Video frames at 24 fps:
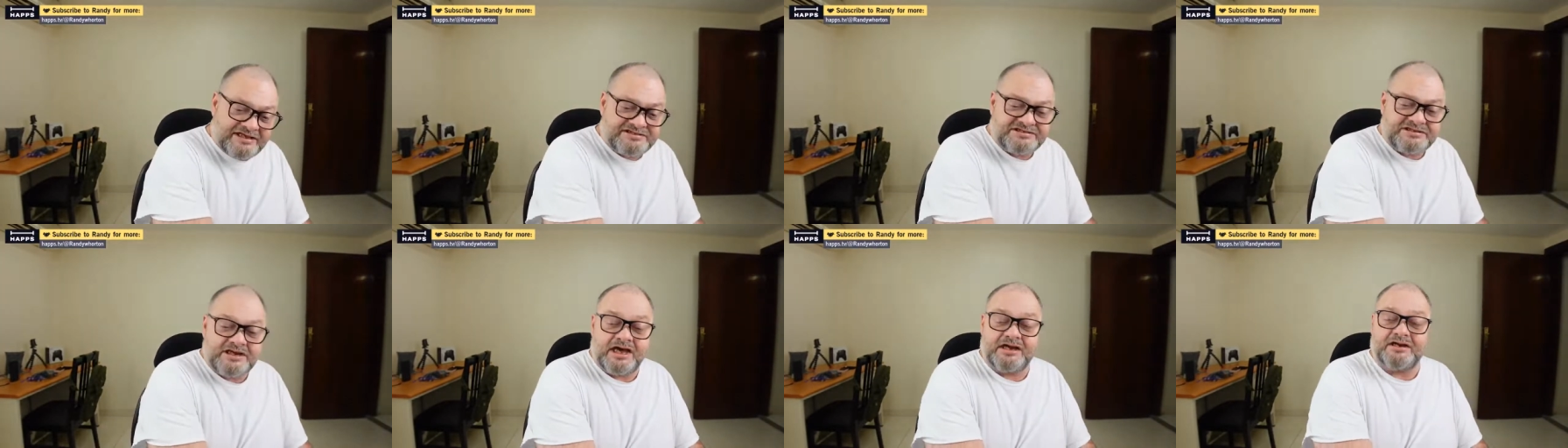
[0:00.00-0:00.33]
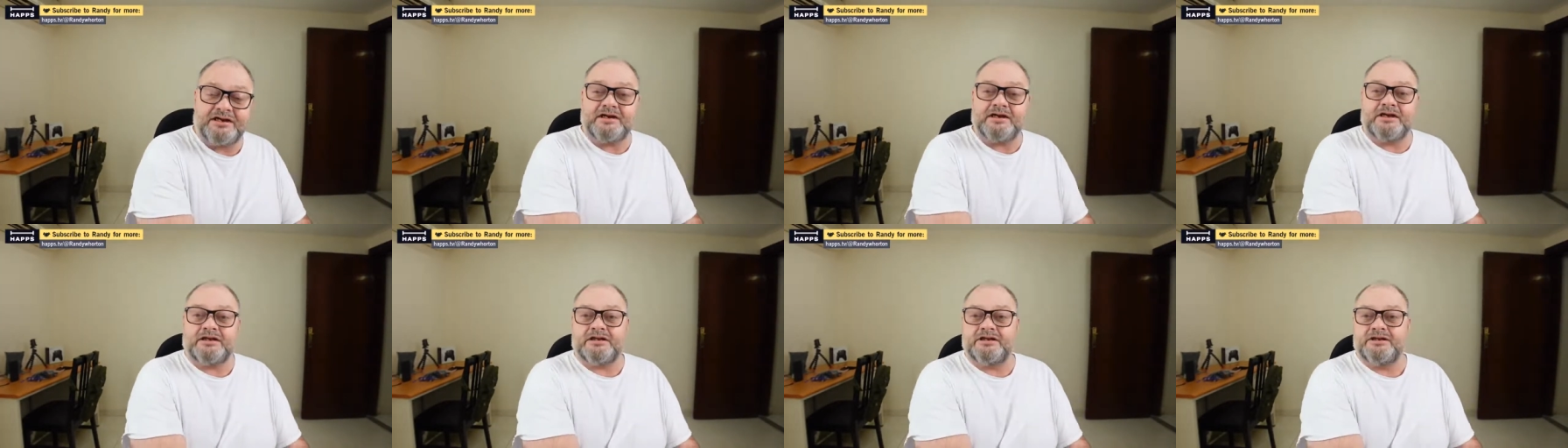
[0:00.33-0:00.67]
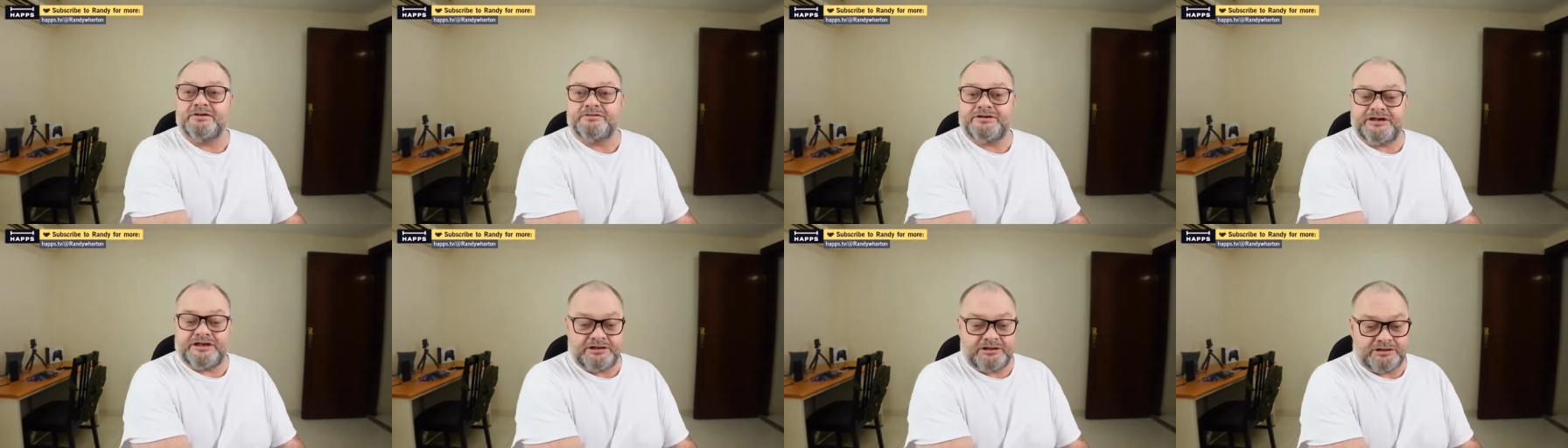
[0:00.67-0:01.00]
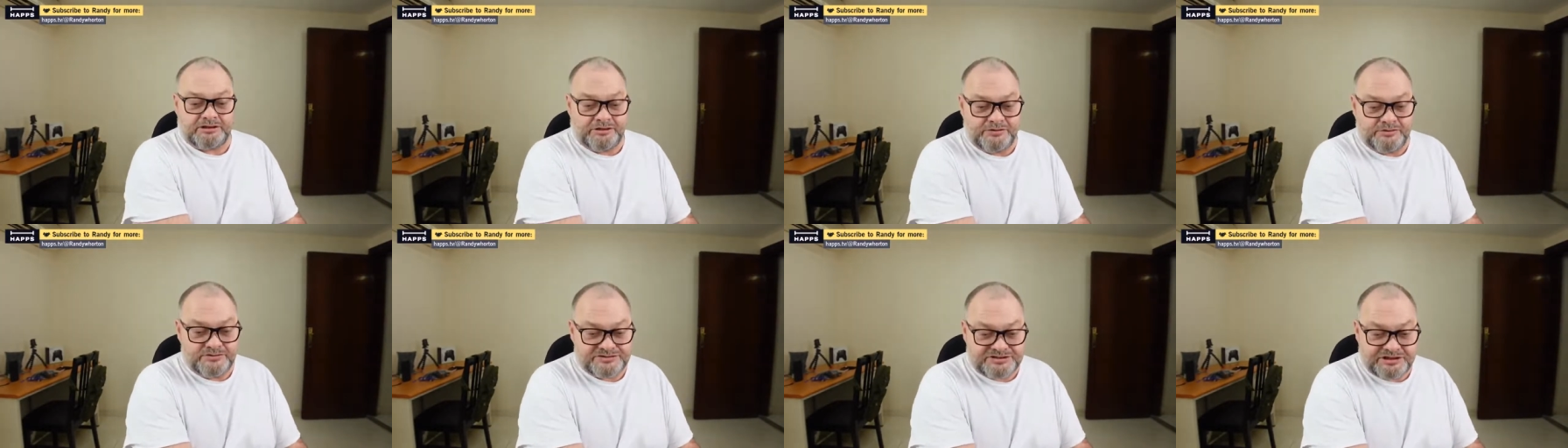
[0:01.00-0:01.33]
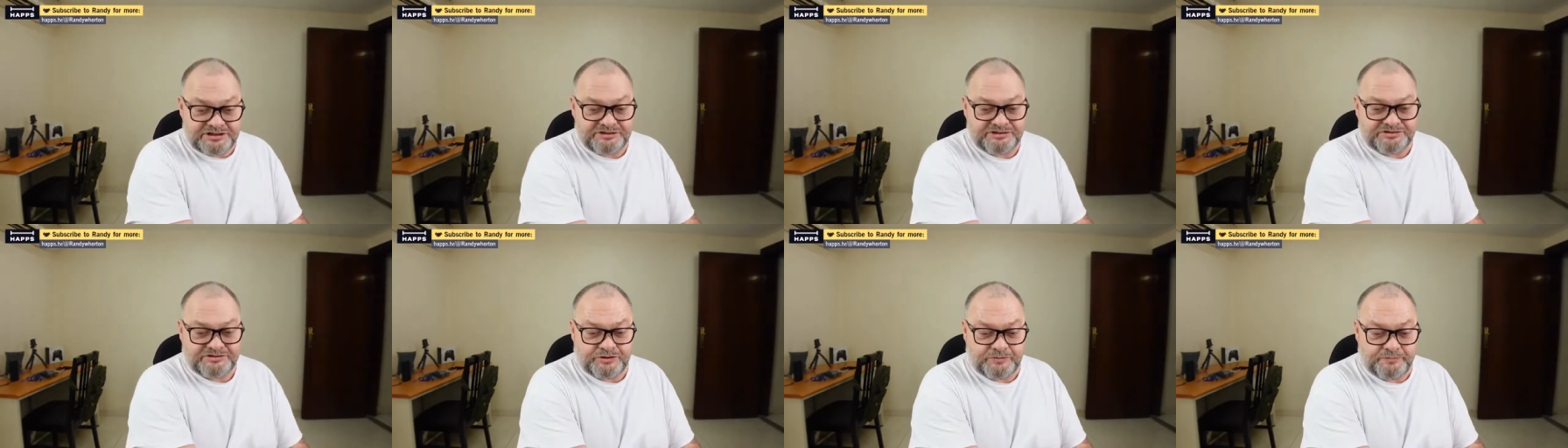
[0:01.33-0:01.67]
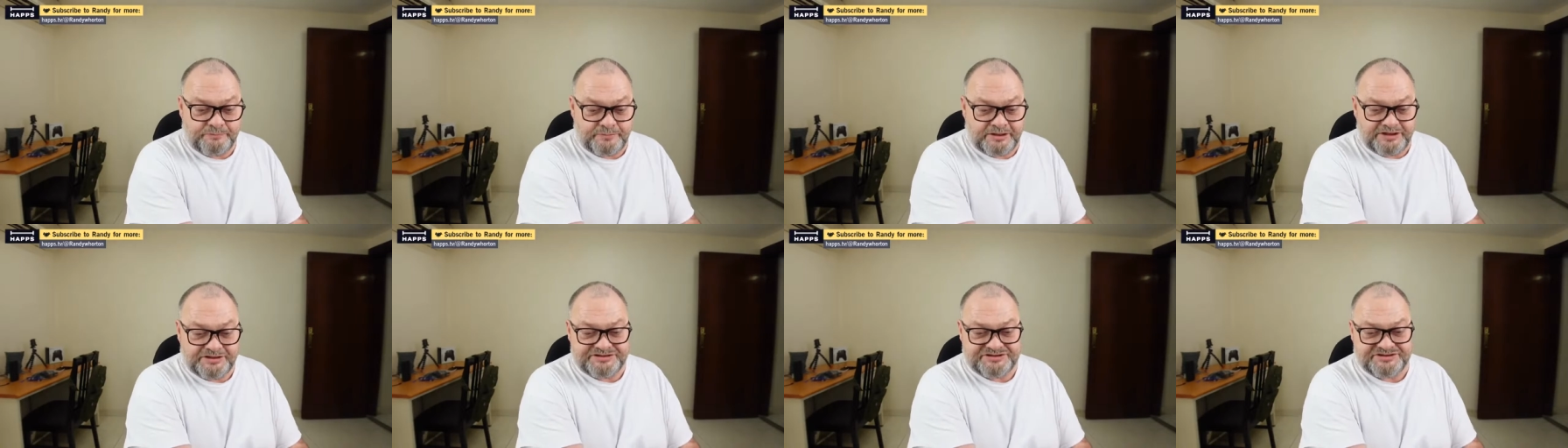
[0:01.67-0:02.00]
That's not including losing 2
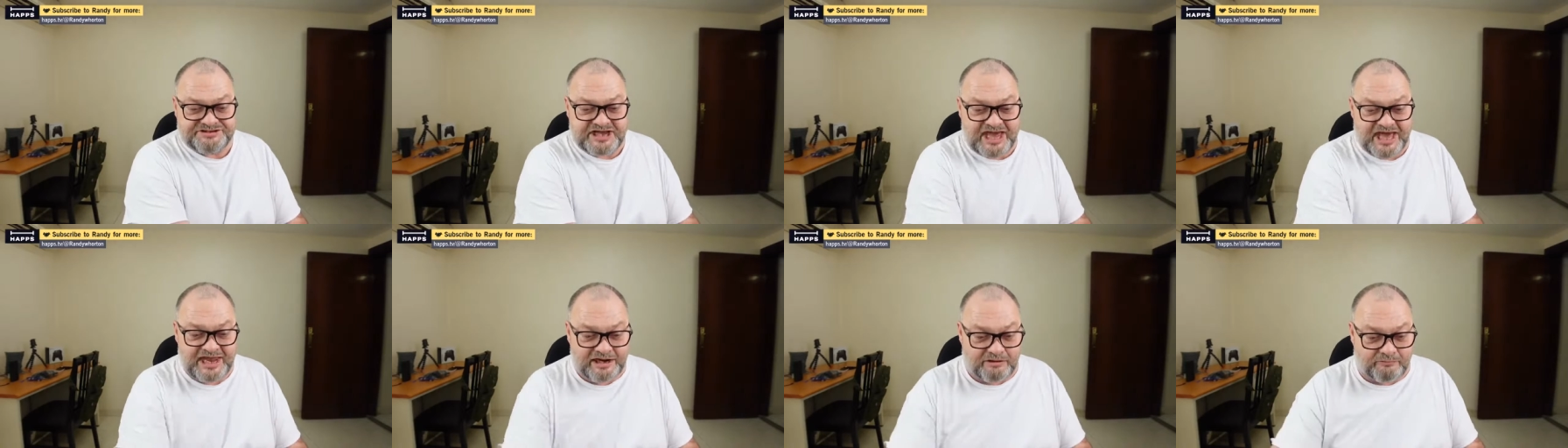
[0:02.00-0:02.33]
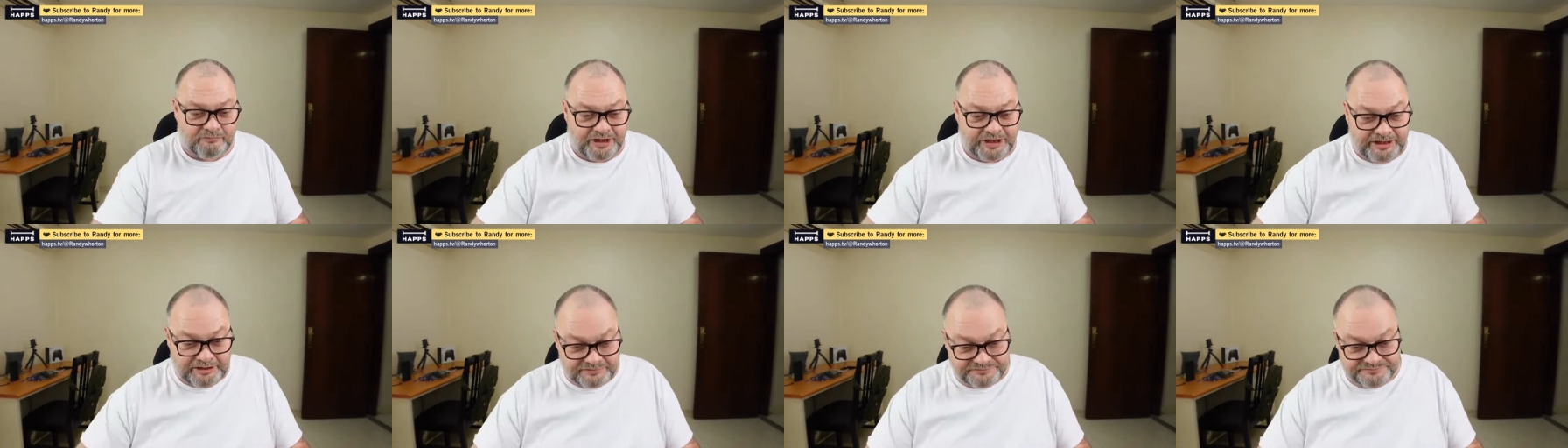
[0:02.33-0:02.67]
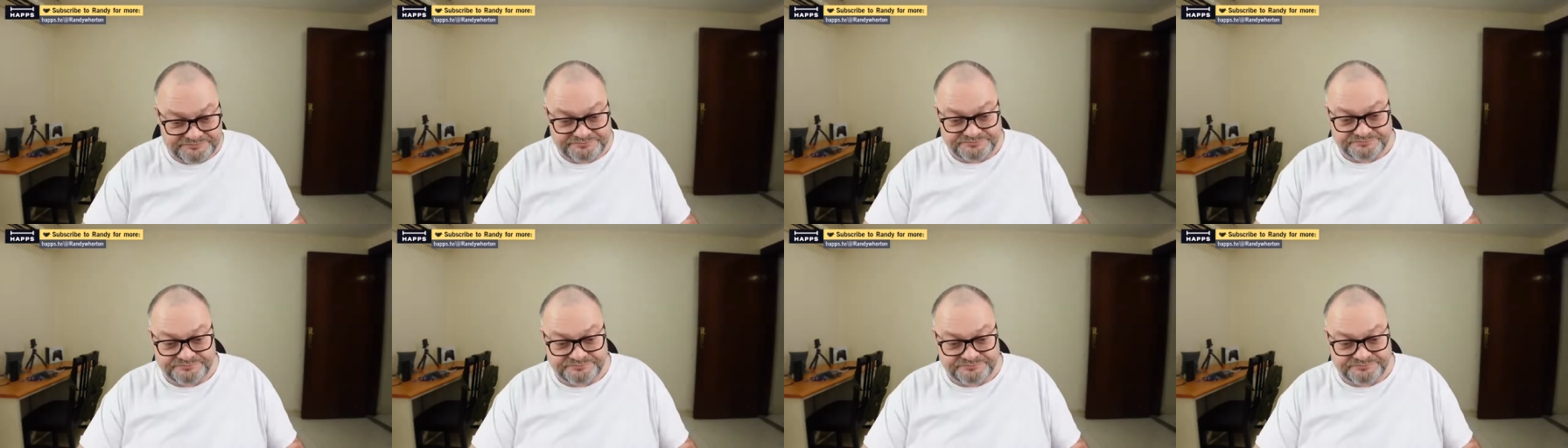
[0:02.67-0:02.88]
months' salary.